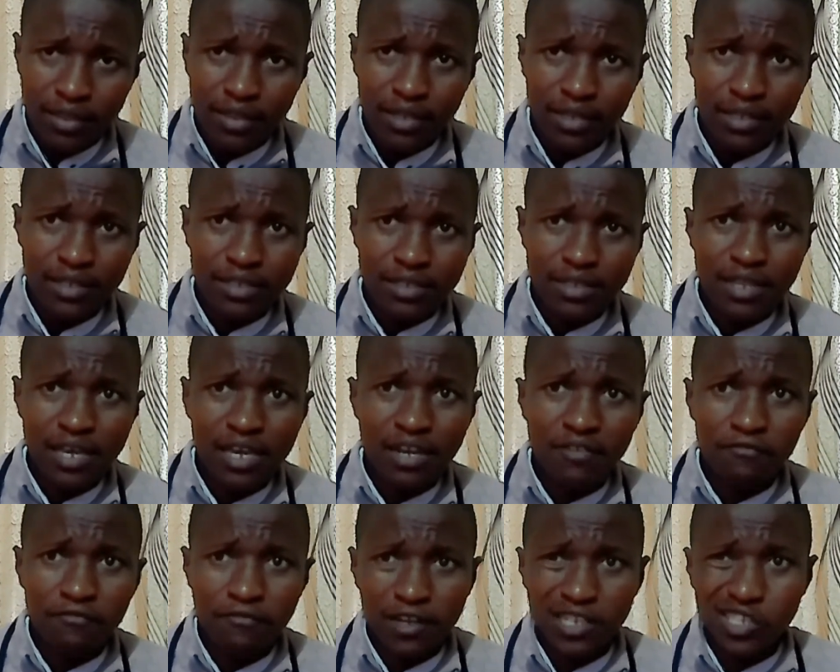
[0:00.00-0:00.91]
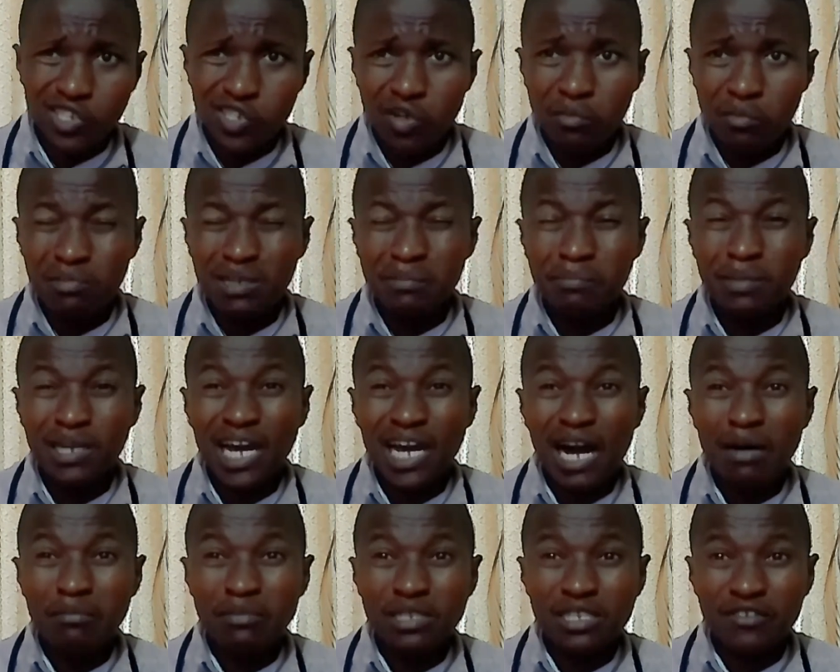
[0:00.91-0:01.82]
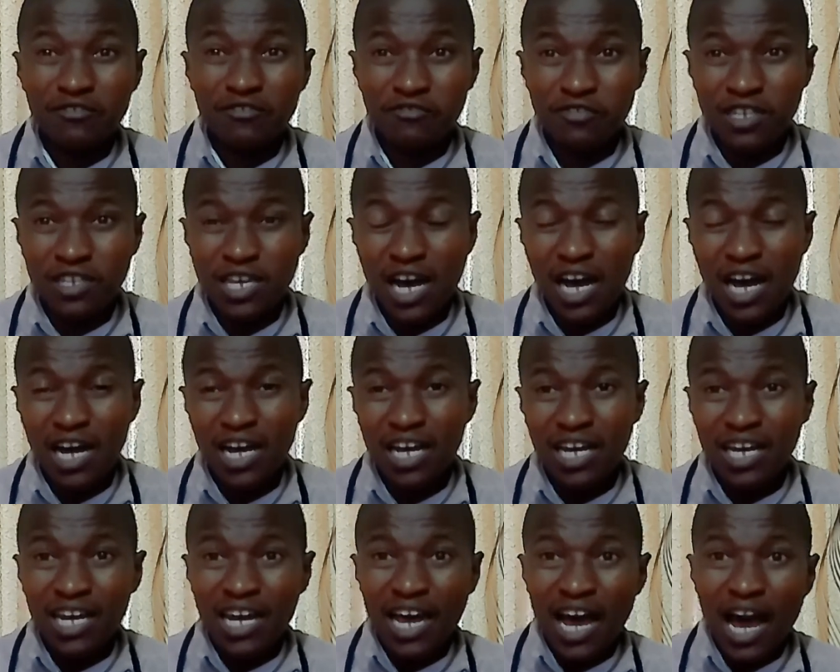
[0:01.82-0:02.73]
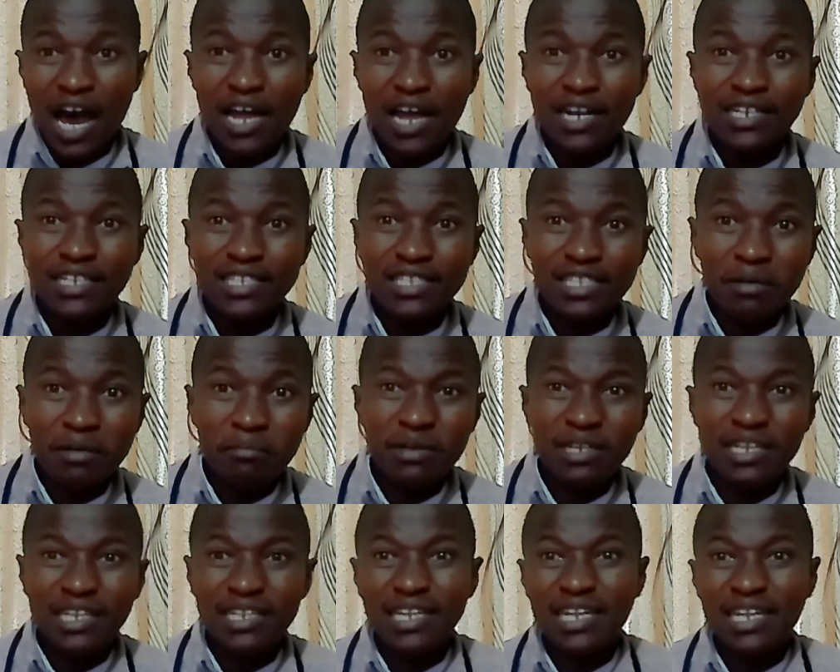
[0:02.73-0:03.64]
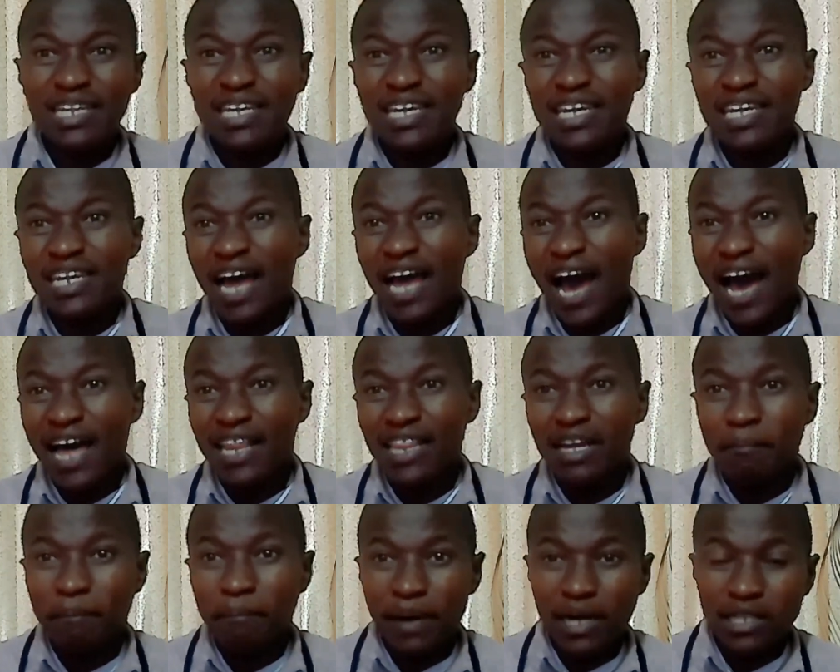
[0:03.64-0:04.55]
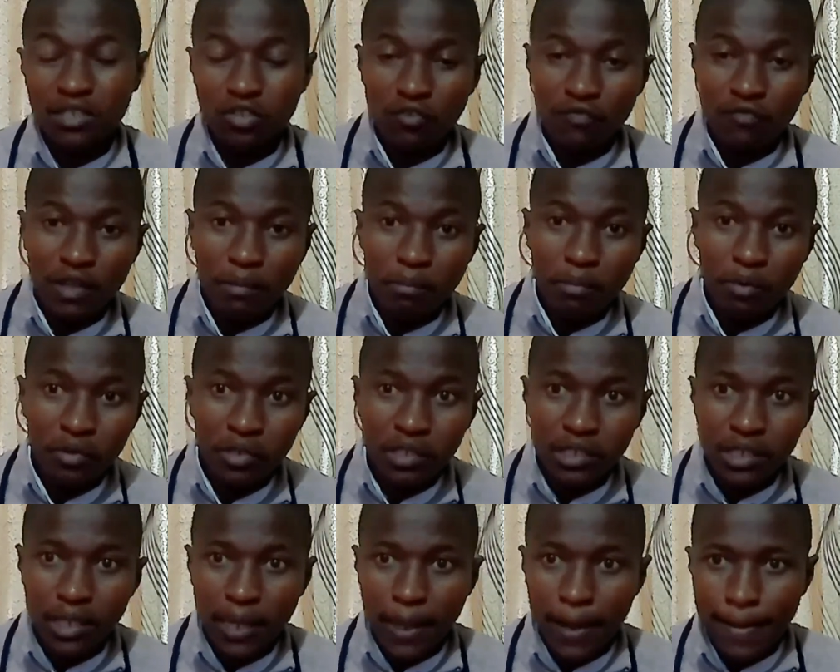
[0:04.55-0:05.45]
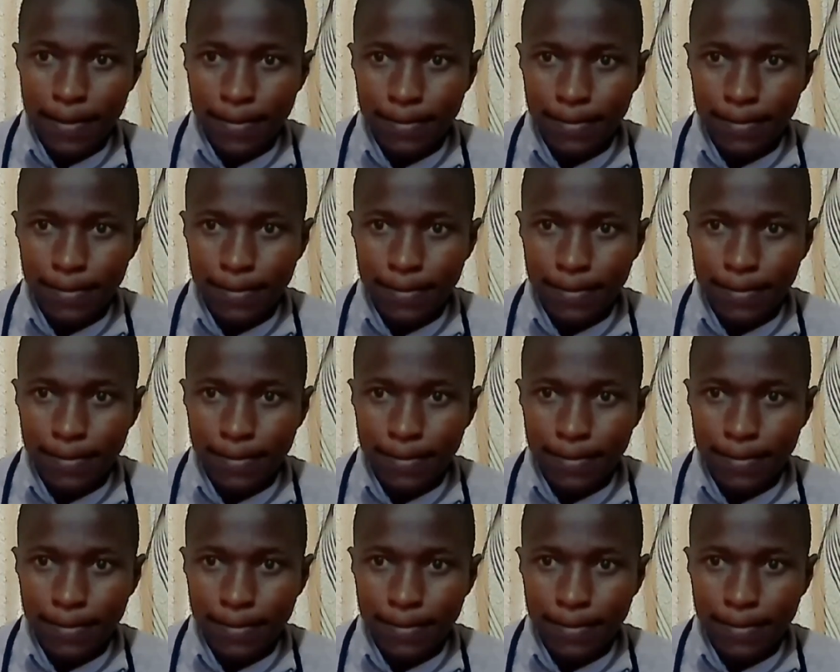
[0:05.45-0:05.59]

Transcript: The infection may become severe and disseminated in other parts of the body.